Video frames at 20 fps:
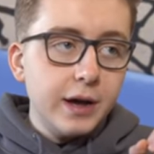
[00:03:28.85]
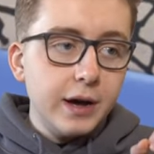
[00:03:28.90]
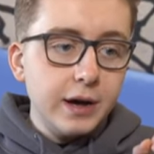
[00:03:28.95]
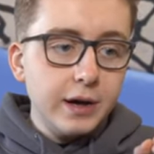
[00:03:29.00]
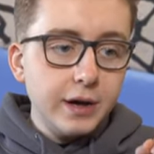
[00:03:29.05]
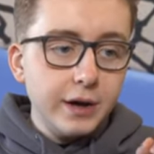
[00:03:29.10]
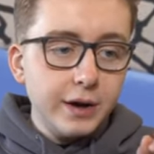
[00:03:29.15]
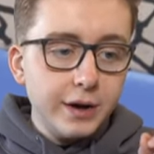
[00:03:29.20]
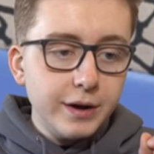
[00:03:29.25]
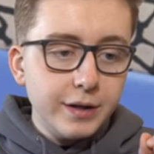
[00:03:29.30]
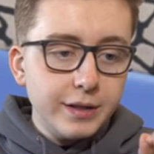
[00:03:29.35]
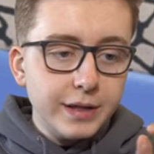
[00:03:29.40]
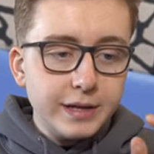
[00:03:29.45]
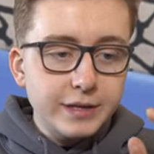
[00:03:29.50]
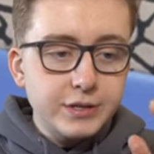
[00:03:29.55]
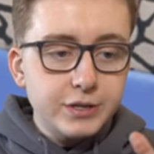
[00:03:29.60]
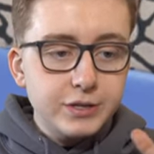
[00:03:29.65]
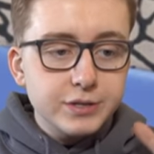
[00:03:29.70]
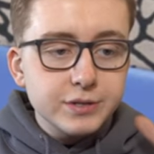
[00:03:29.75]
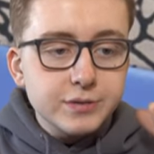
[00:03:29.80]
uh,
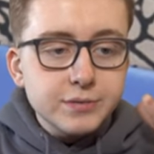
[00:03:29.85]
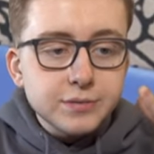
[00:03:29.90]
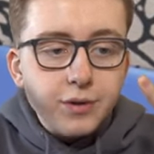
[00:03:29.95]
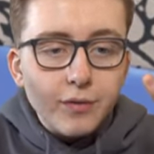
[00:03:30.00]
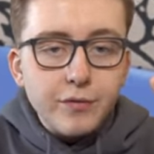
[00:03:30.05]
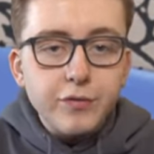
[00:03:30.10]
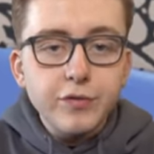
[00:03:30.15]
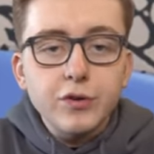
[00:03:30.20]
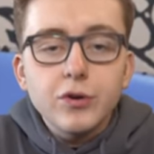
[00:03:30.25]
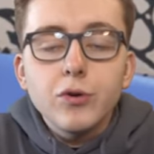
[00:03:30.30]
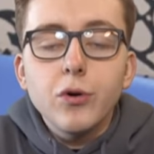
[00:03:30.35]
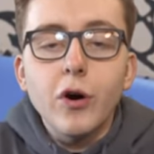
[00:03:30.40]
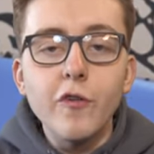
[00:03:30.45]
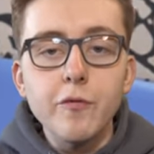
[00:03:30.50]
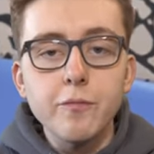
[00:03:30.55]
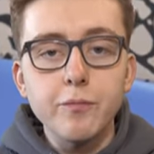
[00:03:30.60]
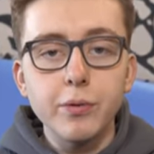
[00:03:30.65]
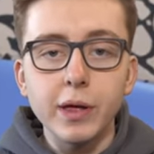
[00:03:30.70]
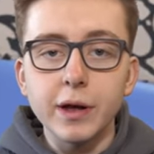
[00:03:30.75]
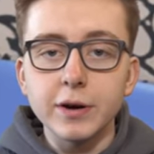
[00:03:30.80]
like just the view
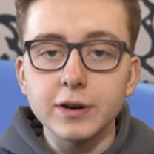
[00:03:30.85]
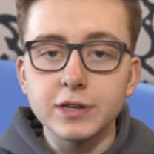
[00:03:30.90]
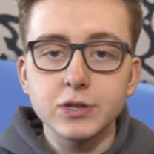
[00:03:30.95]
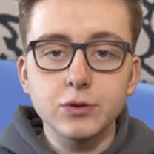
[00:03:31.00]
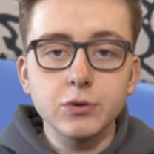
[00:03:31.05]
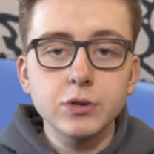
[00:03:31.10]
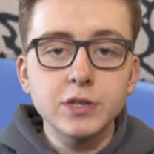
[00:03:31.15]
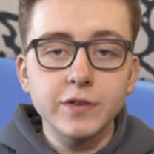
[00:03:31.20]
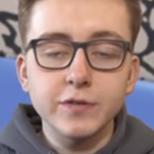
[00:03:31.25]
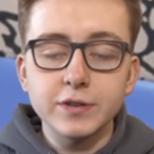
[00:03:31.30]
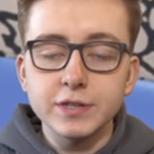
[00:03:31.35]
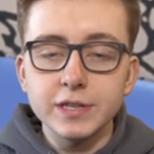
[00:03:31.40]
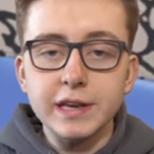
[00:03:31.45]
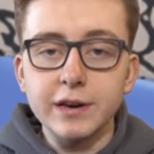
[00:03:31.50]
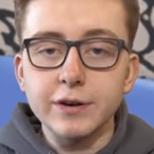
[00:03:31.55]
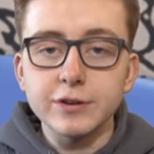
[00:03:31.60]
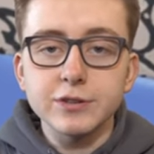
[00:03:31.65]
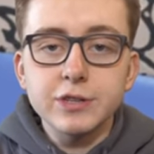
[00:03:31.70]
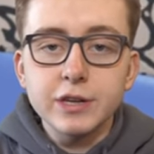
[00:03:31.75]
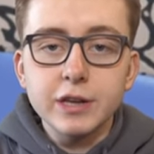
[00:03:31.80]
of player exclusive
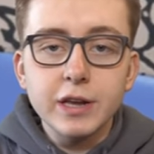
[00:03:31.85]
sneakers.